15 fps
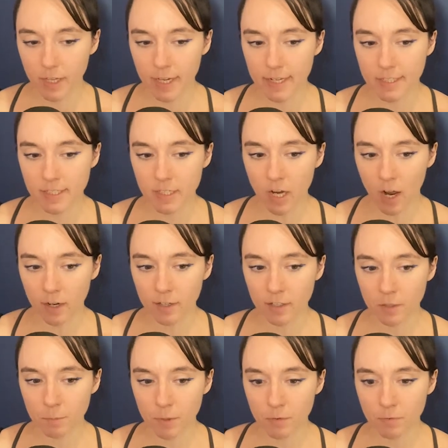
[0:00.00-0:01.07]
it's not
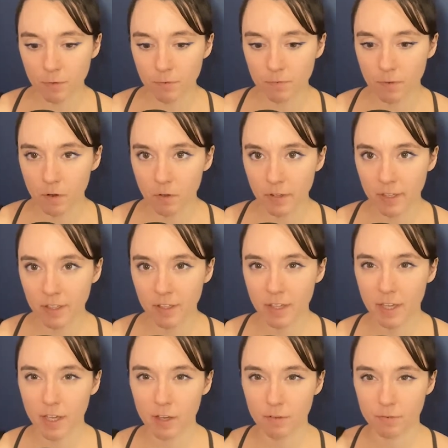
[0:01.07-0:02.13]
going to be
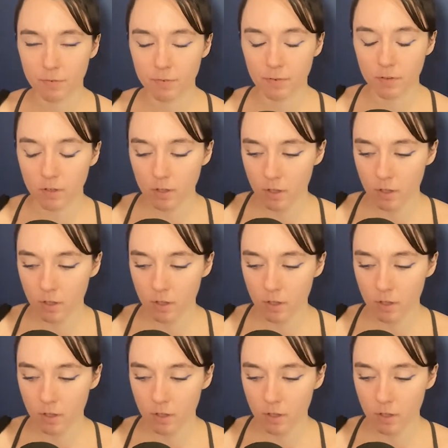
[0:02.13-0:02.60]
fulfilling if